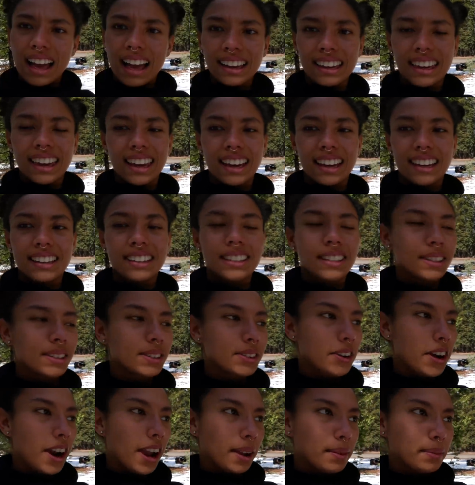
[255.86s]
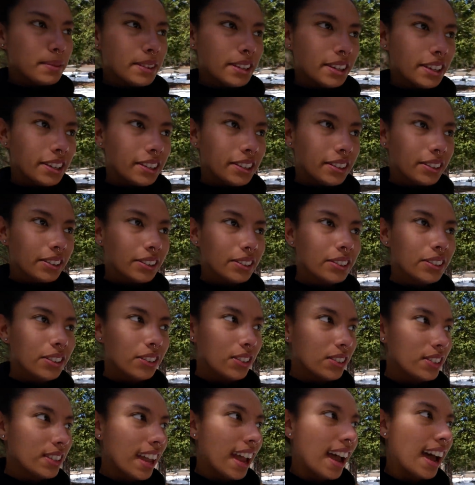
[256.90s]
can't describe to you
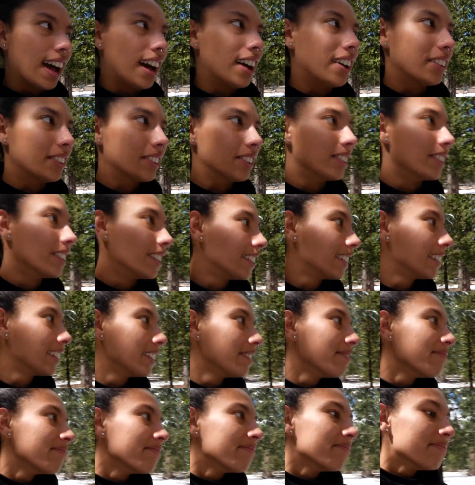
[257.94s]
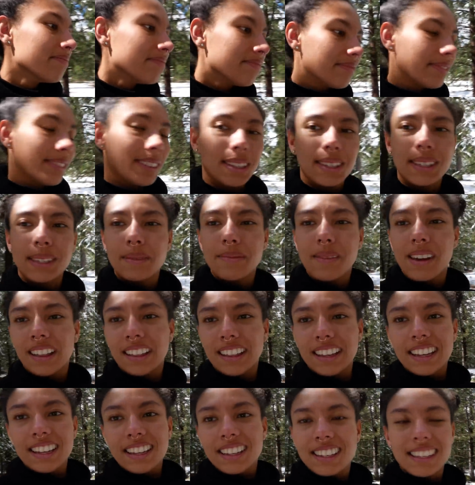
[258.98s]
just how the smell
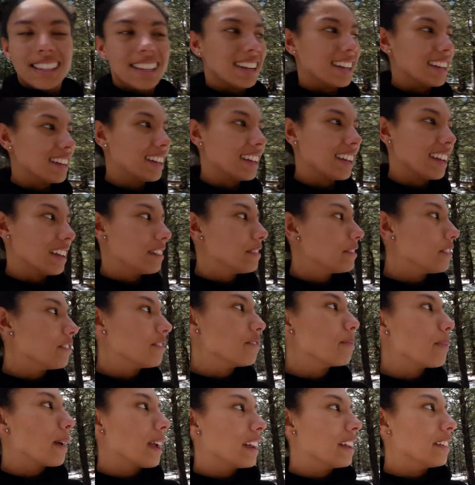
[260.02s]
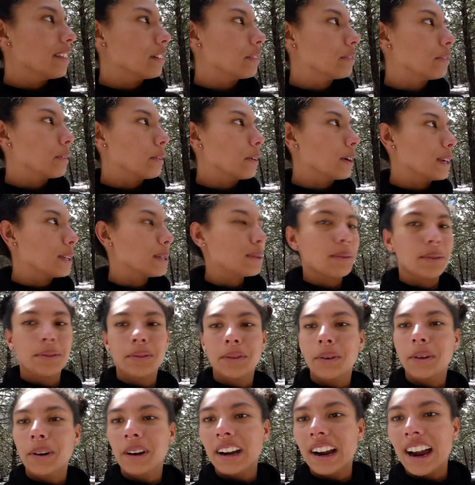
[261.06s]
is. If you've been in the forest
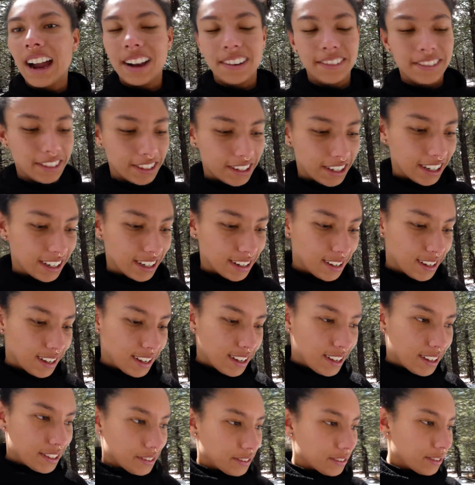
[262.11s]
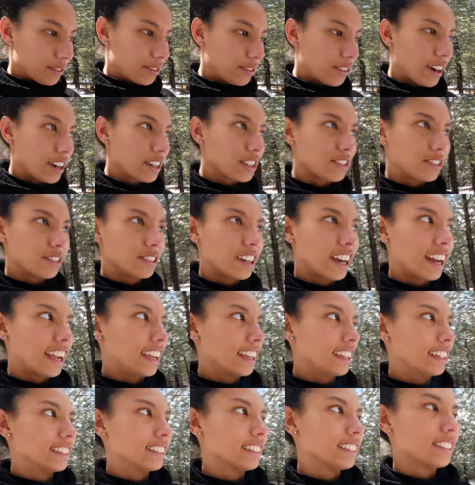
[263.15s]
before after a fresh
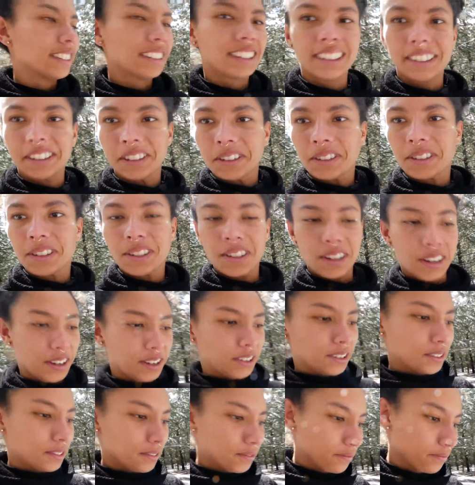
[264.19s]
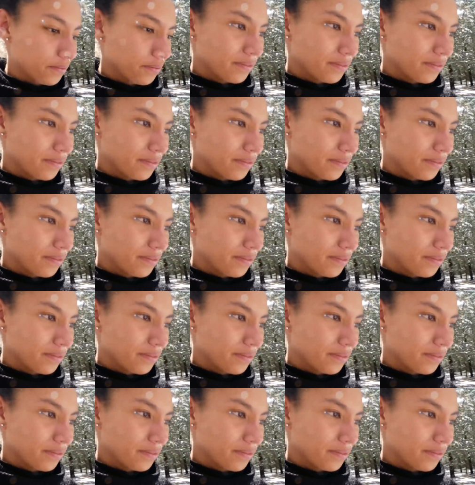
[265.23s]
rain or snow,